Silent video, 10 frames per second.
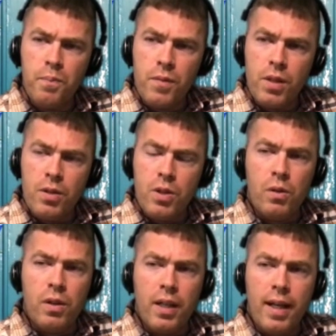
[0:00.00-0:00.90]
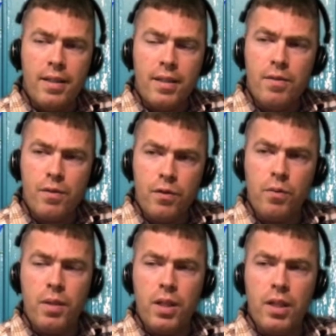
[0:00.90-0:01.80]
So that's, for
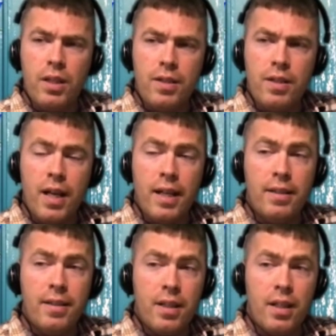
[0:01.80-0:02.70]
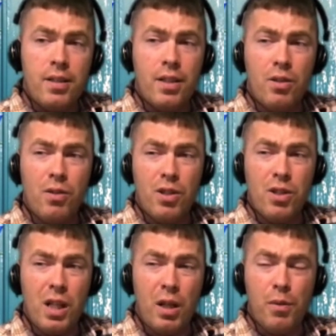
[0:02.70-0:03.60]
me, is content creation
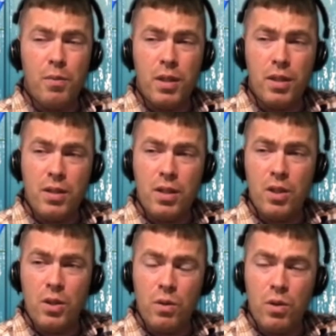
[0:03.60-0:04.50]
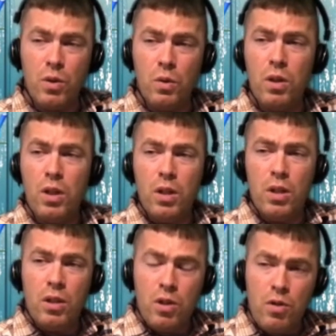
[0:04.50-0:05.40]
helps me continue to
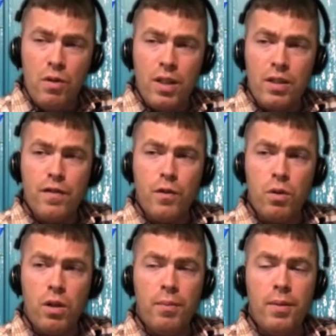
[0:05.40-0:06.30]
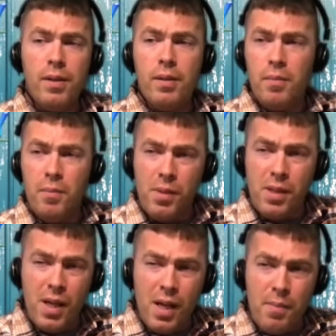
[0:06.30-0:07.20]
transform
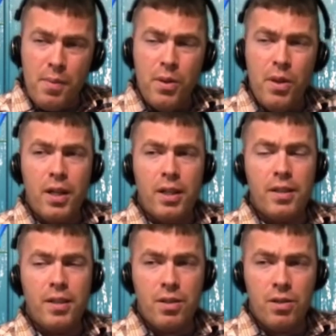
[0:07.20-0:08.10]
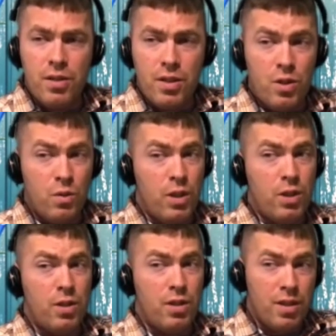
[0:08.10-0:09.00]
be empathetic to certain
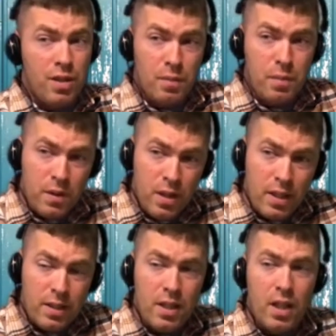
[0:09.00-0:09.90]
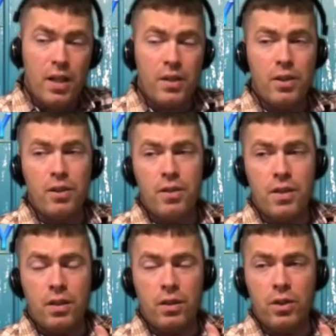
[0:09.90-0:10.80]
situations, sympathetic to others,
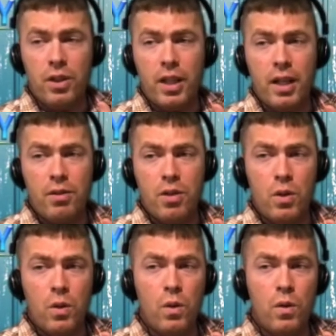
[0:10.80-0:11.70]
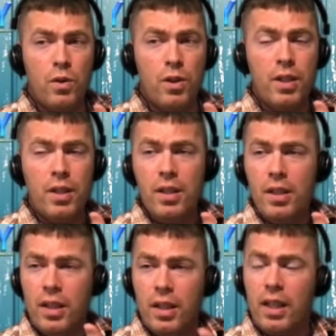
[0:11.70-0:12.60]
and learning how to go over
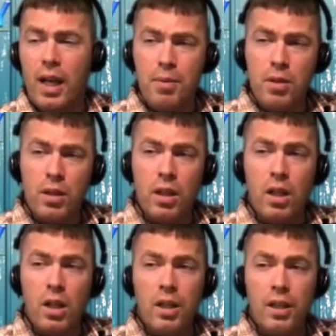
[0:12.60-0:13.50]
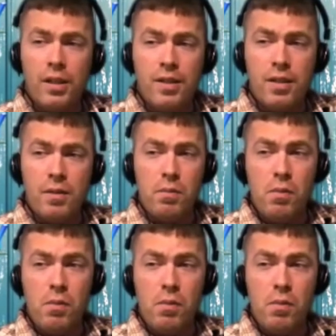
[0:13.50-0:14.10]
and encapsulate the audience, and